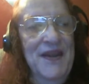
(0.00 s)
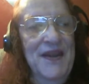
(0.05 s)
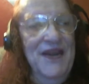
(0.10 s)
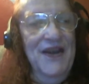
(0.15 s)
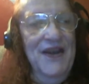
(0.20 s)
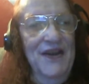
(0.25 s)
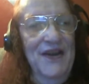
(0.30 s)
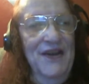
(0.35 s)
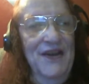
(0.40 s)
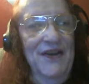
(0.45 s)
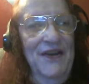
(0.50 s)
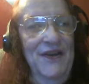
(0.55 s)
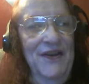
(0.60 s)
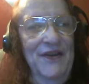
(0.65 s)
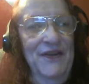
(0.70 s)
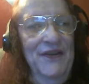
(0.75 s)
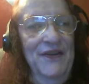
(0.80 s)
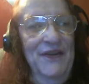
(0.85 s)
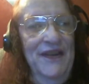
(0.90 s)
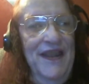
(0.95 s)

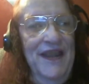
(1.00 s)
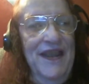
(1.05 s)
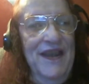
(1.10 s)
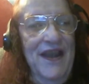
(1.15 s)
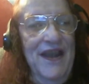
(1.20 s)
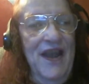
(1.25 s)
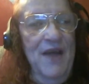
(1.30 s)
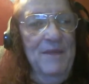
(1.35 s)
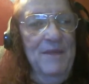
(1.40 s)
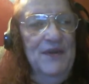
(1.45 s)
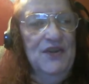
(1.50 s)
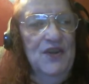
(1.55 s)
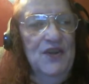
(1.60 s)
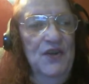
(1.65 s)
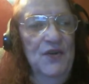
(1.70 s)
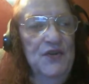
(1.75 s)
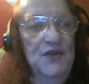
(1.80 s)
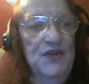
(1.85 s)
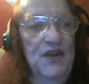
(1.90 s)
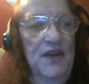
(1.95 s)
How much of
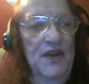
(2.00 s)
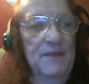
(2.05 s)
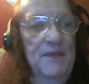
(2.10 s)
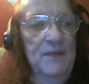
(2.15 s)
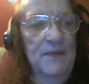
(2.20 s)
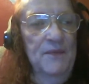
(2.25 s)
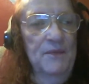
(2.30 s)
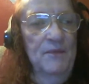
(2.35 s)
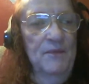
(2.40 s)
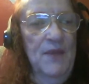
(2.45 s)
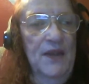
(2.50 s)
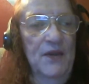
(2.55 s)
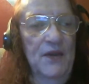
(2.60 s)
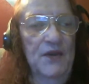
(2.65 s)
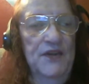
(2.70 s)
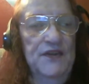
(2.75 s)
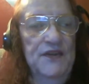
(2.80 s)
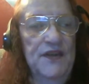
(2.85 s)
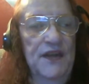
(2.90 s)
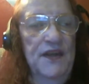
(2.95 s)
your time am I going
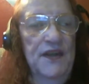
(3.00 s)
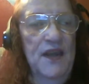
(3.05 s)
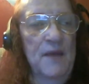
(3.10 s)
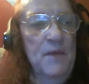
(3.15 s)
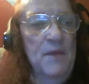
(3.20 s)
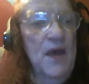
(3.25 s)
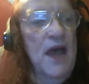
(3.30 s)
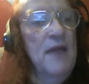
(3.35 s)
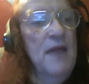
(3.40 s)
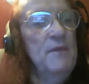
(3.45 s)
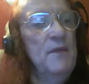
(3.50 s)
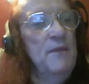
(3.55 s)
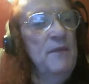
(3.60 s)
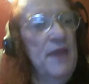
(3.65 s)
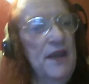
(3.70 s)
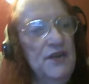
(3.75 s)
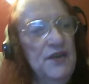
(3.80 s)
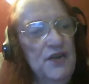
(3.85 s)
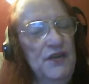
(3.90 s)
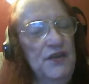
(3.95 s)
to take up? I'm
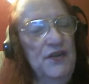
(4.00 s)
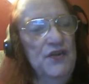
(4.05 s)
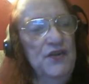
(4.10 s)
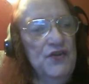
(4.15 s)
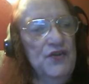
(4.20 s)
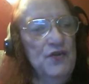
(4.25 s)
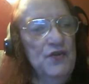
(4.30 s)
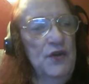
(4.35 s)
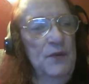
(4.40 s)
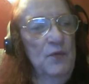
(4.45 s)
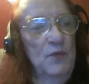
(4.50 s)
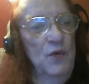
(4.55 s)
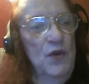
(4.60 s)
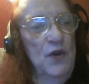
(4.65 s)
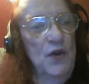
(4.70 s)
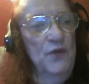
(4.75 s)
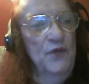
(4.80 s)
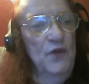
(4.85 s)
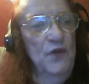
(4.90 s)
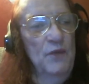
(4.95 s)
imagining this stream will
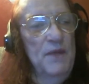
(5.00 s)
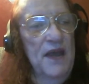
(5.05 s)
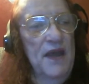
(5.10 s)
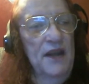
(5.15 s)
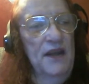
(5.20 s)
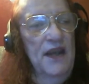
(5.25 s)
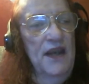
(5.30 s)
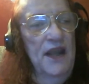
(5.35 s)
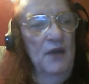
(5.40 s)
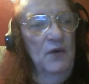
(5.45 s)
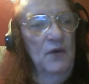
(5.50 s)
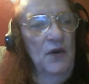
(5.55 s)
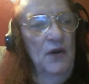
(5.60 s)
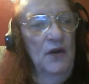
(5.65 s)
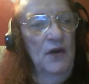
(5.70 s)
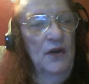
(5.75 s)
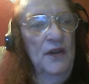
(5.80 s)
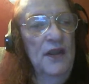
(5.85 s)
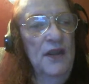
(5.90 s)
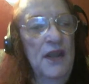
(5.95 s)
go for about an hour,
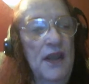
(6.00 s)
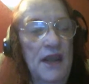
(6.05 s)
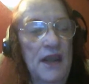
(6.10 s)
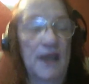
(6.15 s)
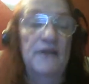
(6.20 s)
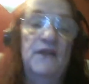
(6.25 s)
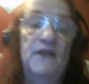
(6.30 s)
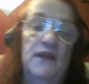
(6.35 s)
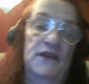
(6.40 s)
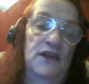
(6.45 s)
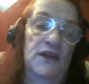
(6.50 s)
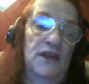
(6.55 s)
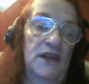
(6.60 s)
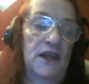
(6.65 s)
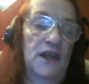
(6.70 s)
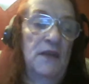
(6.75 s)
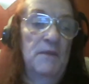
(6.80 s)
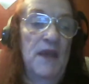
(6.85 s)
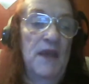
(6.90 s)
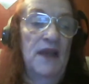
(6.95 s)
and then you can
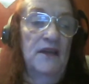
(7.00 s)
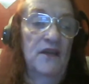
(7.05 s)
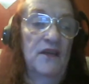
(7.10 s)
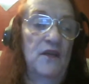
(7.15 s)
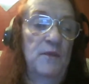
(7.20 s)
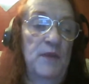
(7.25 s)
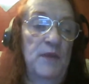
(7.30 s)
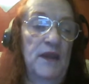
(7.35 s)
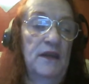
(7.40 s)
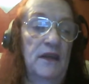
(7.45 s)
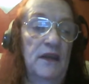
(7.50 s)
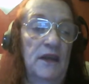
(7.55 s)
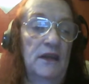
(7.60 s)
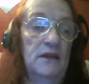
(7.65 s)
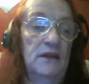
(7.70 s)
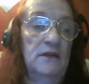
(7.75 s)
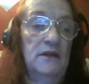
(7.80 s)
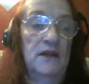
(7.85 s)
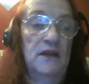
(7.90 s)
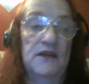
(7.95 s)
get back to the picnic
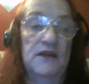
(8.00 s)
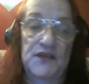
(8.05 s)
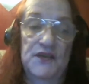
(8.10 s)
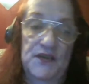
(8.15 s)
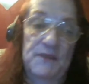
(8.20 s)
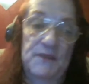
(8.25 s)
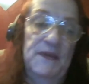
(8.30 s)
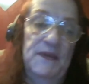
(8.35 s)
because,